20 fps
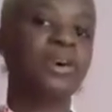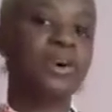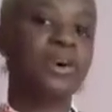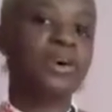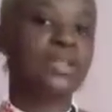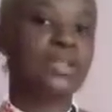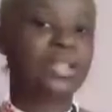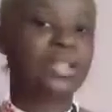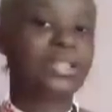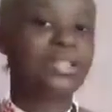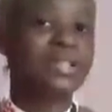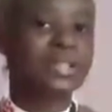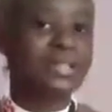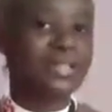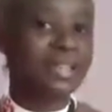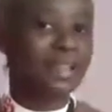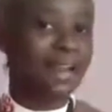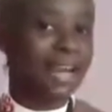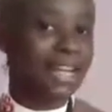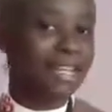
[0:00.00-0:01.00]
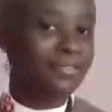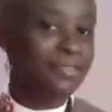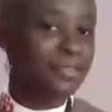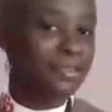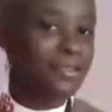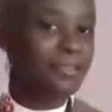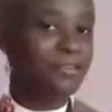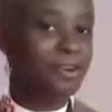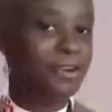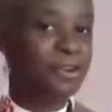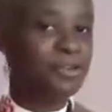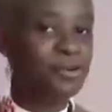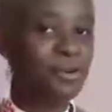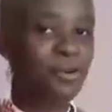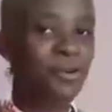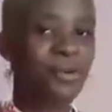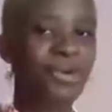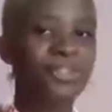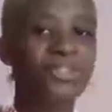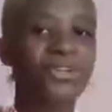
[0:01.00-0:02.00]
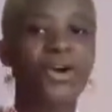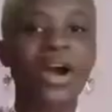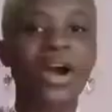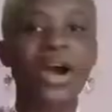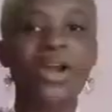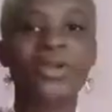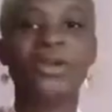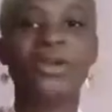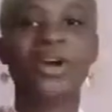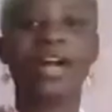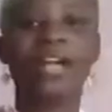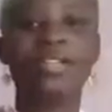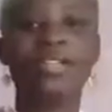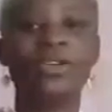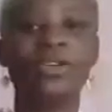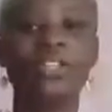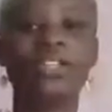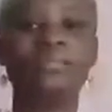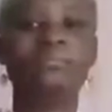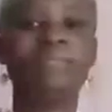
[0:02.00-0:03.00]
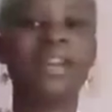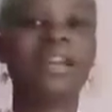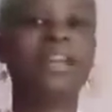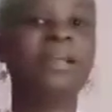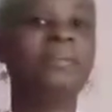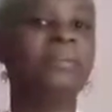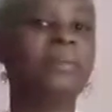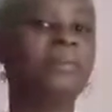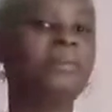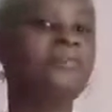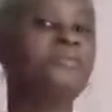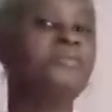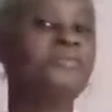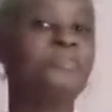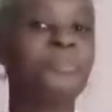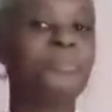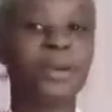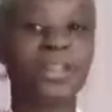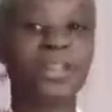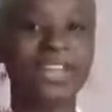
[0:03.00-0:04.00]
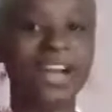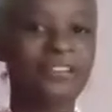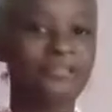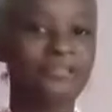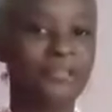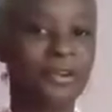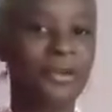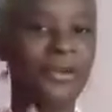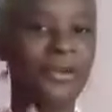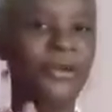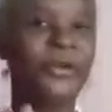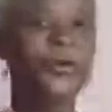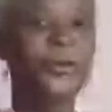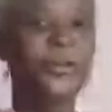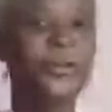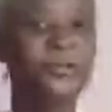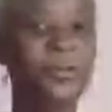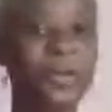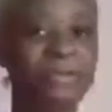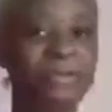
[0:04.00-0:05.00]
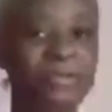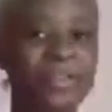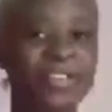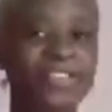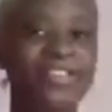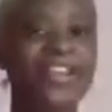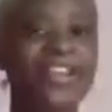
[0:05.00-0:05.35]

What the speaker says: So this is the right video for you to watch on how you can just make baby food powder for your babies.